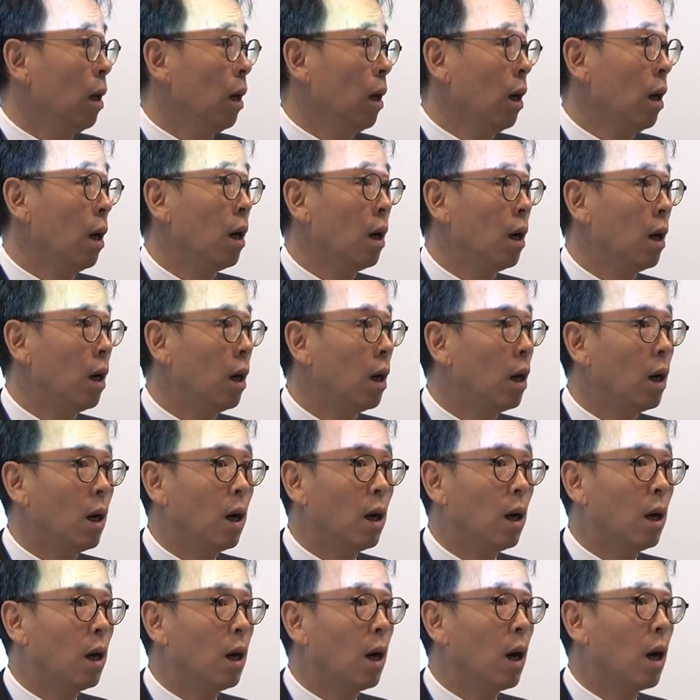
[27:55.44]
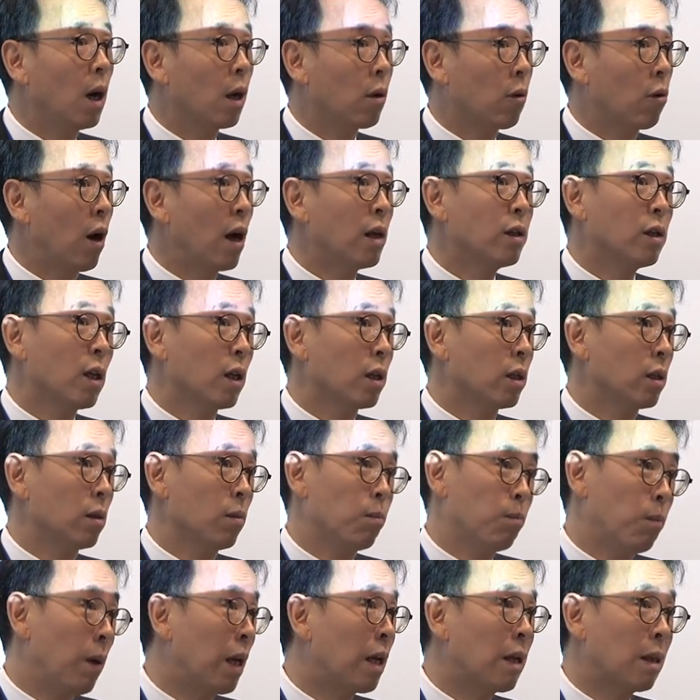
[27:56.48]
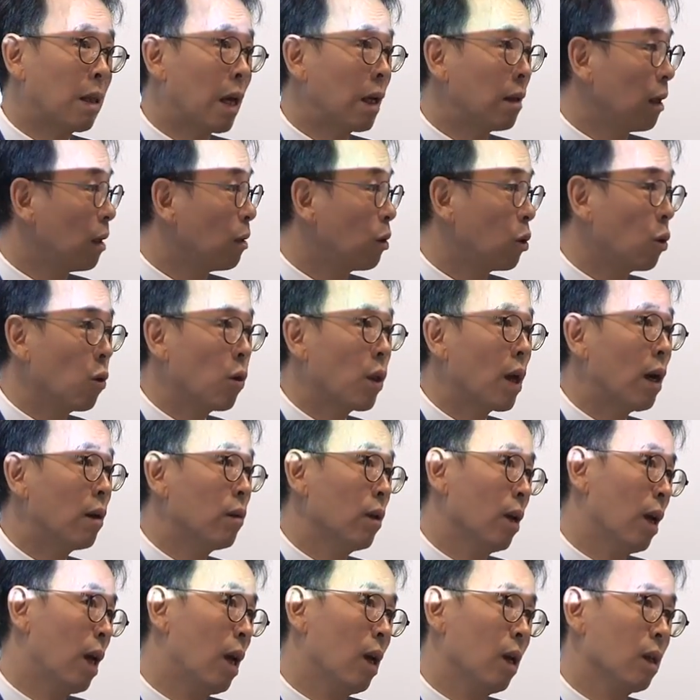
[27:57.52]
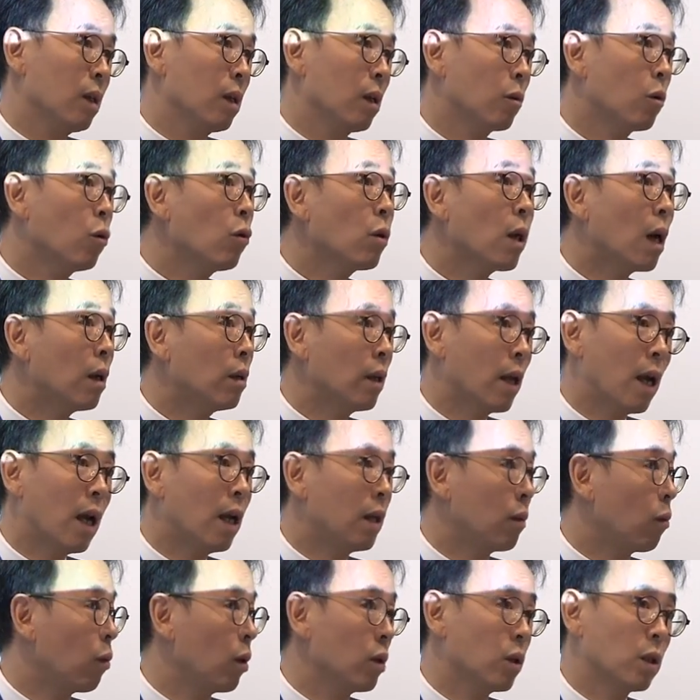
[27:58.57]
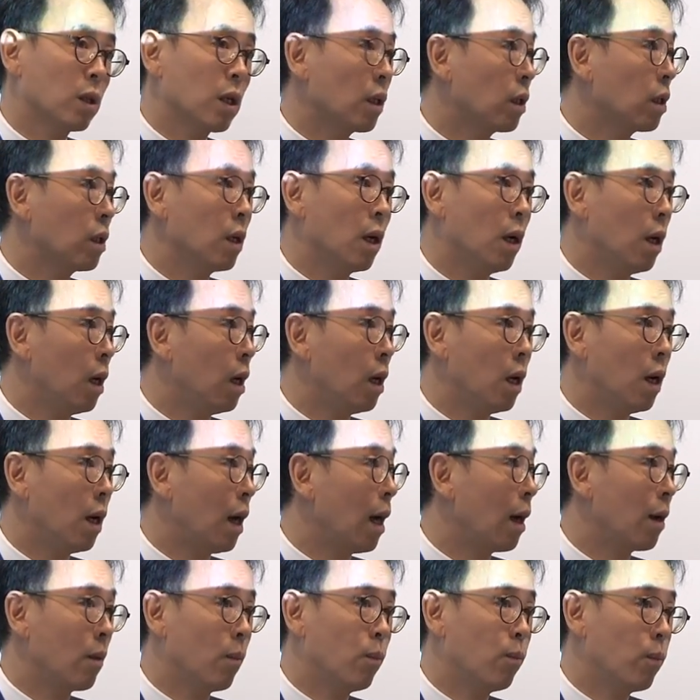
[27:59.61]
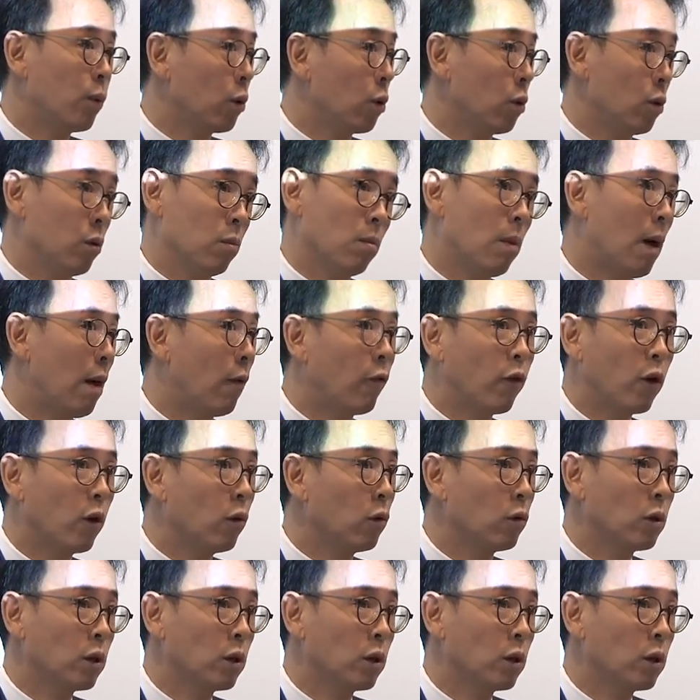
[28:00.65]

a crisis bigger than in 2008. 2008 was just, in my view,